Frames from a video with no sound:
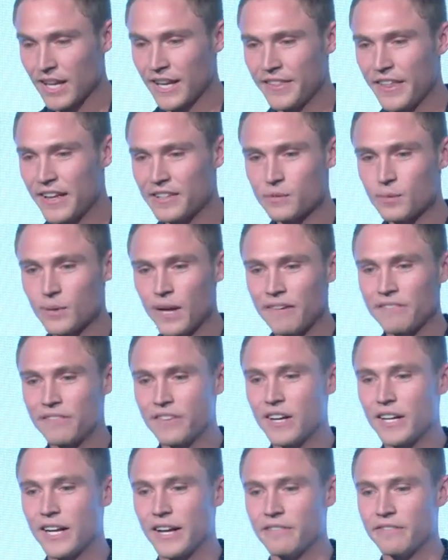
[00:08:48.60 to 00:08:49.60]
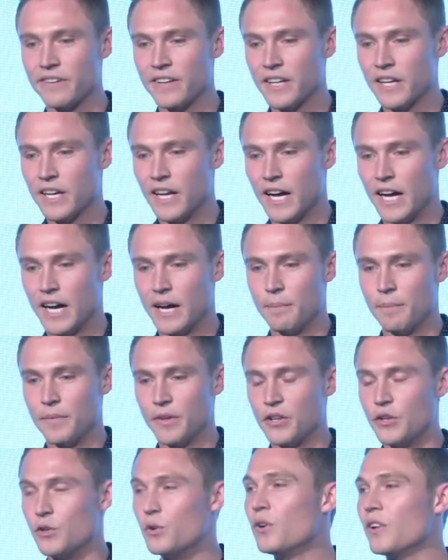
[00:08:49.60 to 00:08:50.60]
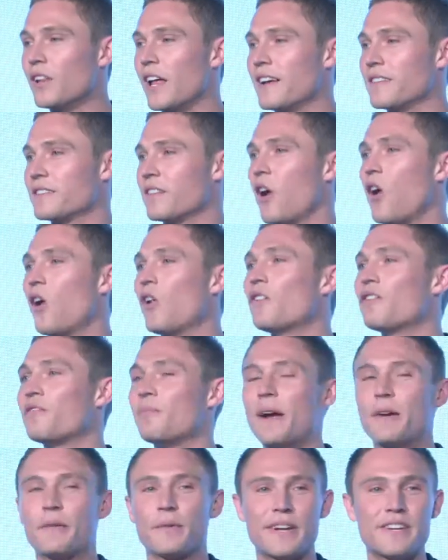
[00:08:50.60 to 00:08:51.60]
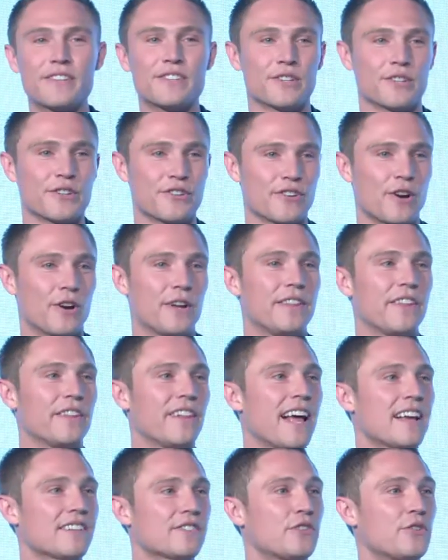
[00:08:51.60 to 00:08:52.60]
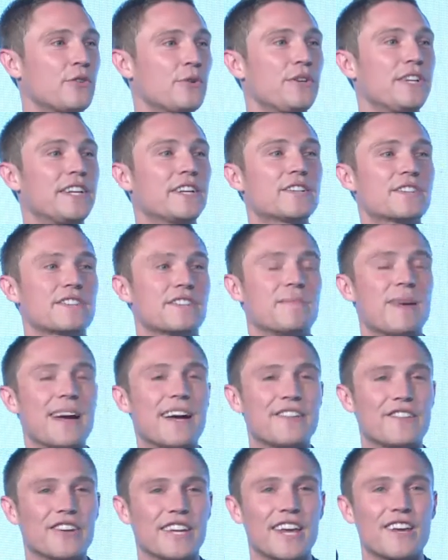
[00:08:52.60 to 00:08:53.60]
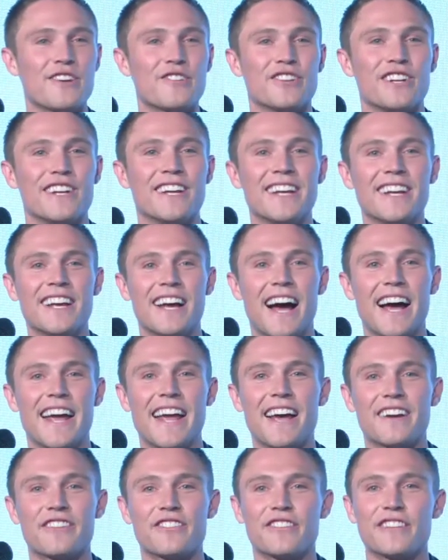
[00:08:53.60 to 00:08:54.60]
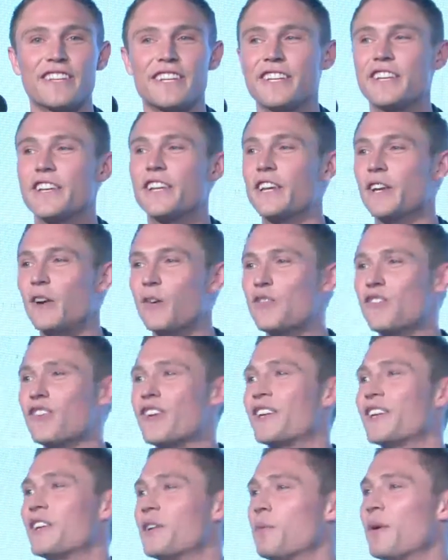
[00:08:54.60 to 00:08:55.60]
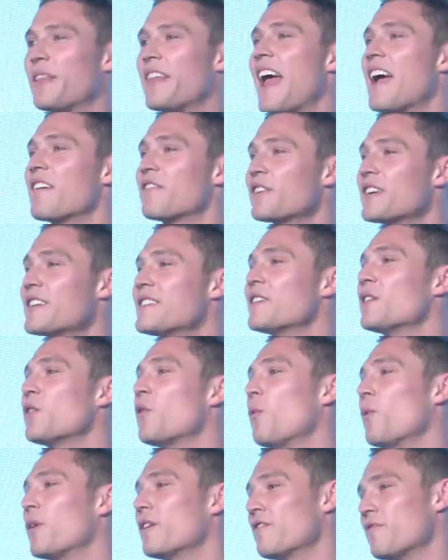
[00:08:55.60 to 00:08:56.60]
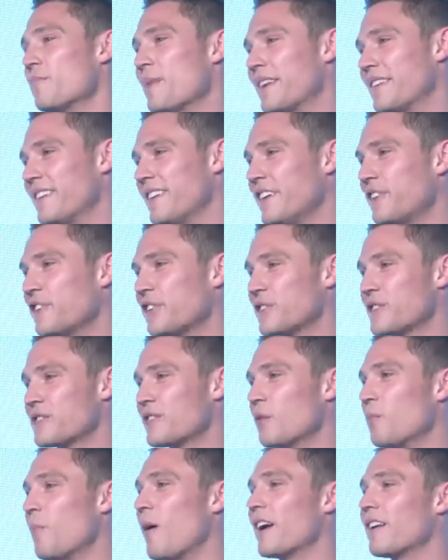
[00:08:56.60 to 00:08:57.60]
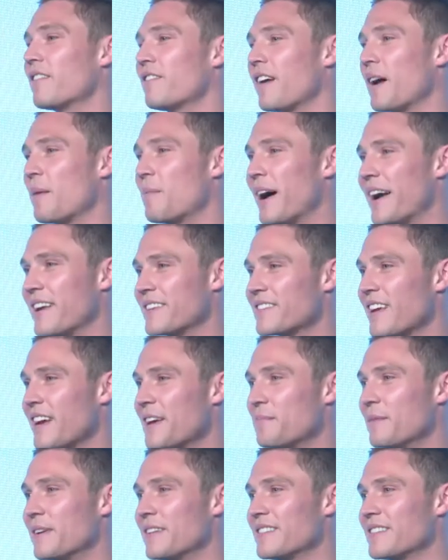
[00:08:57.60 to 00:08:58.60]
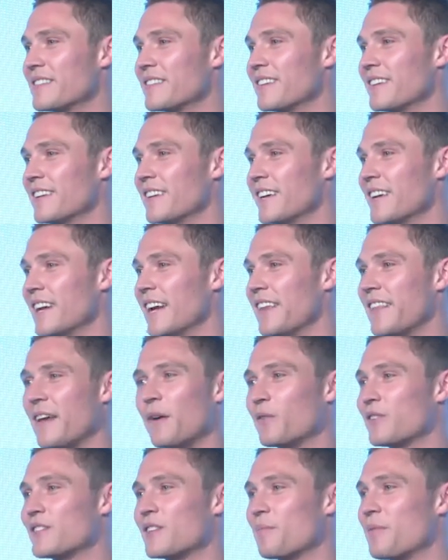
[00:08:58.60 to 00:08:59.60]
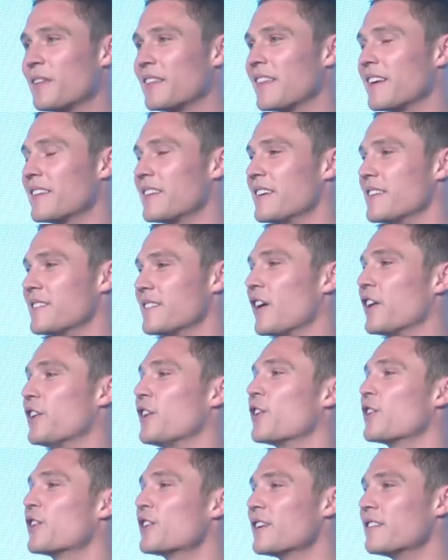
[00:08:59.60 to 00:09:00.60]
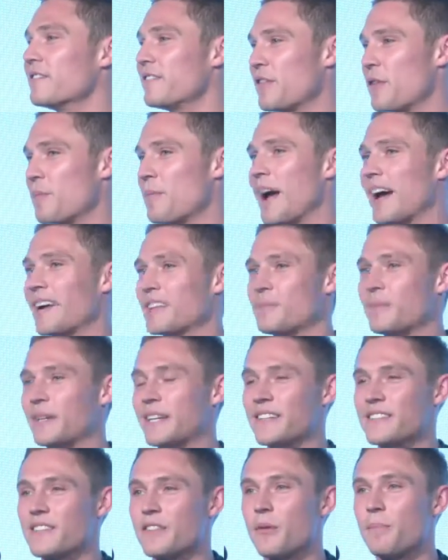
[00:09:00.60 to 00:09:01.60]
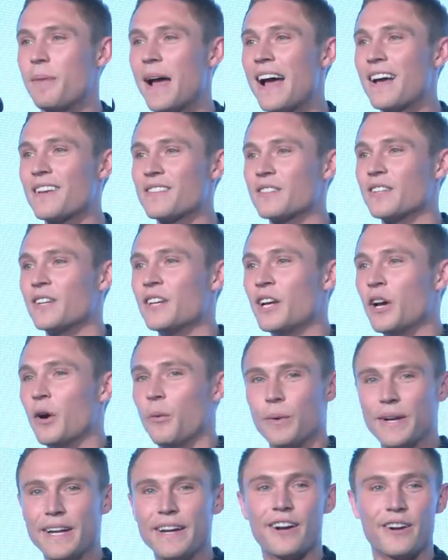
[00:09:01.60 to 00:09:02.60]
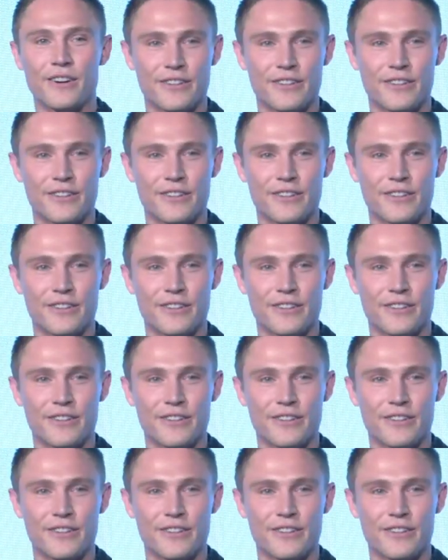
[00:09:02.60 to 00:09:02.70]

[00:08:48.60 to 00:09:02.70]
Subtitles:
And that's what I've done. I've utilized all of my research. In the last 2 years of my education, I actually negotiated with every single one of my teachers to modify my assignments. And that was something that is unheard of in the past, because in the past, we